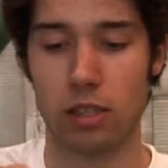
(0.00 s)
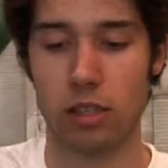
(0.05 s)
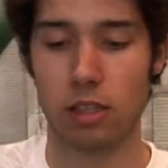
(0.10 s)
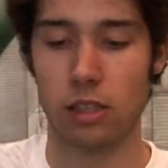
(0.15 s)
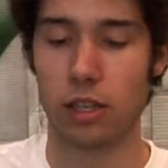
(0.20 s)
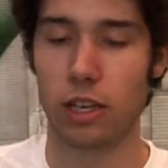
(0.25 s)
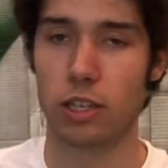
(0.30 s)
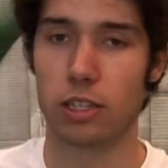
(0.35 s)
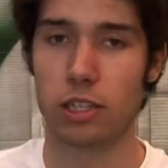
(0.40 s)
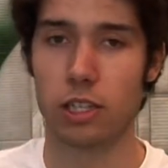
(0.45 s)

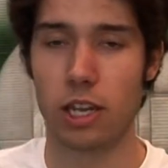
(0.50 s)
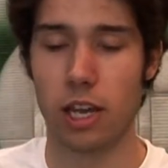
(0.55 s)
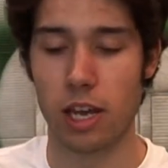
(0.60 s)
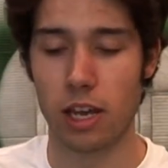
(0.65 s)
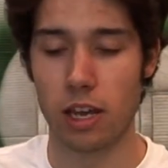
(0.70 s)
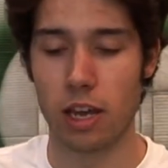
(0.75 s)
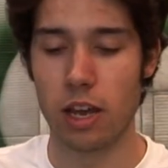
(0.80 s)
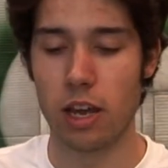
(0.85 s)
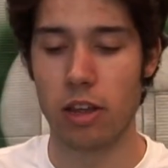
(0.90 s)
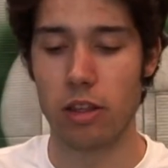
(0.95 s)
Gotta say,
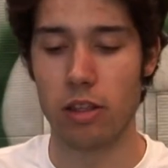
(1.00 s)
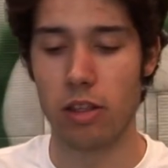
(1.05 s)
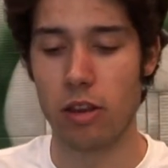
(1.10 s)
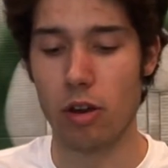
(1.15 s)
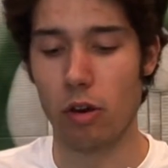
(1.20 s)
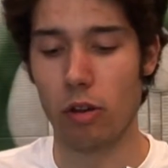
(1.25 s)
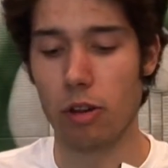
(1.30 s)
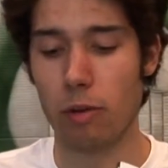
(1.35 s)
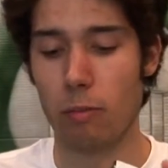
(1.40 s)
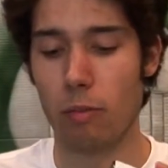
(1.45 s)
the
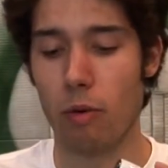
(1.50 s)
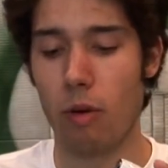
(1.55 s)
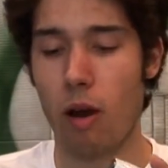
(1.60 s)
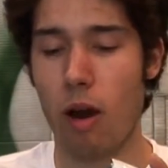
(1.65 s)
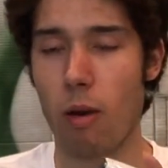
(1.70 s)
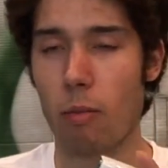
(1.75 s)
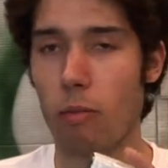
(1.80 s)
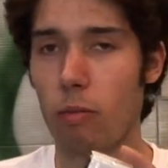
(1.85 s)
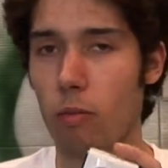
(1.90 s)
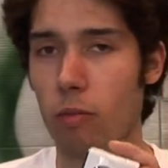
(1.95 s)
only
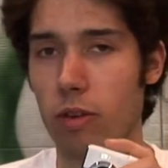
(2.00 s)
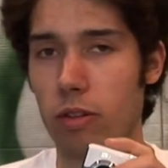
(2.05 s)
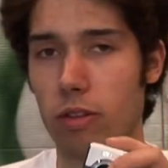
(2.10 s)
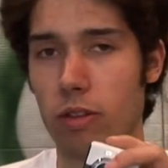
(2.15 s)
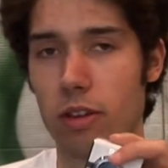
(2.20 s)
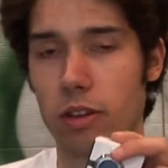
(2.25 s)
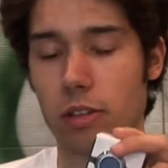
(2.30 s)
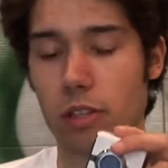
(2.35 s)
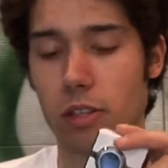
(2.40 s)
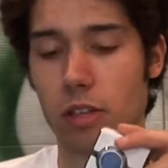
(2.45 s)
problem with
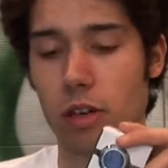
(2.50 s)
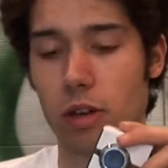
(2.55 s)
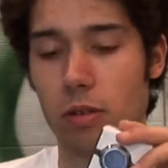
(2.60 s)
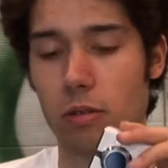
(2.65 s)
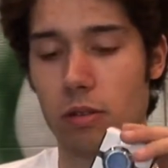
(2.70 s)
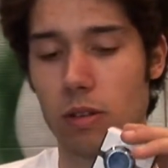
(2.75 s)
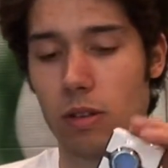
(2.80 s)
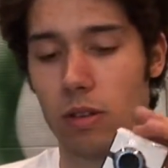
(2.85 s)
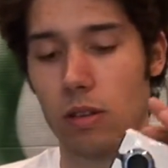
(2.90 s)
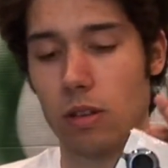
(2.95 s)
this though,
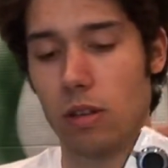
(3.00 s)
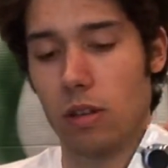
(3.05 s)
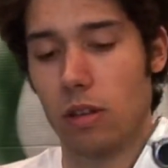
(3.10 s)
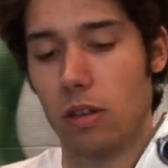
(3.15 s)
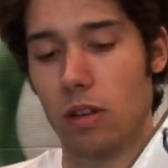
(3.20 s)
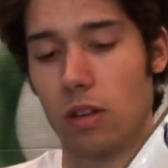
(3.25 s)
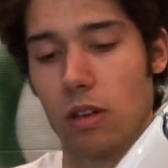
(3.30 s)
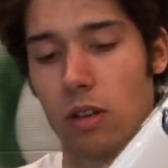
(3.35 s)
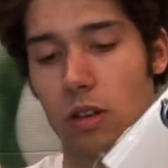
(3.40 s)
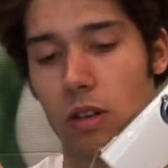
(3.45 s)

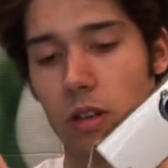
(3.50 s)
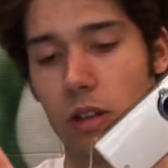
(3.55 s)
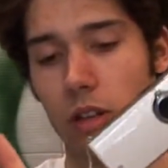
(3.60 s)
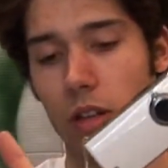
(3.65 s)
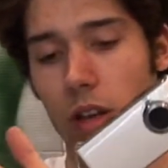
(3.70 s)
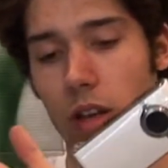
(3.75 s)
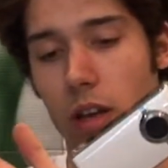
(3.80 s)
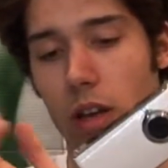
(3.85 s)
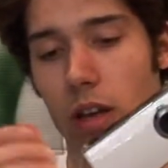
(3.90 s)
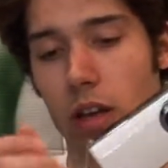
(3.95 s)
look at
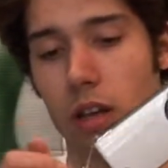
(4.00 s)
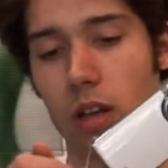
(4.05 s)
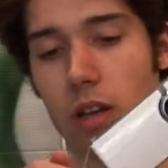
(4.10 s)
that.